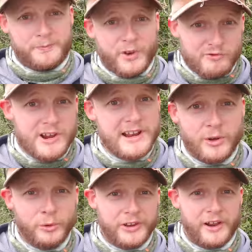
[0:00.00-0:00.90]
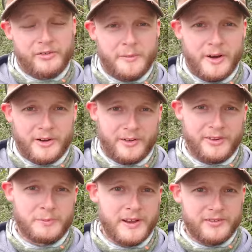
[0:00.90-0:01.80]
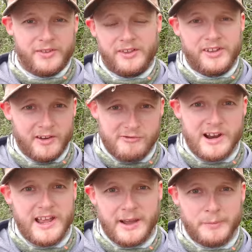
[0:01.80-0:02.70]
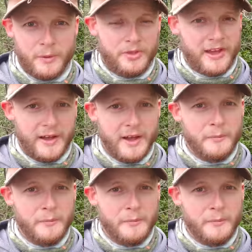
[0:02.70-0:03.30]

So really cool to get off the mark on this place for this year, really happy with that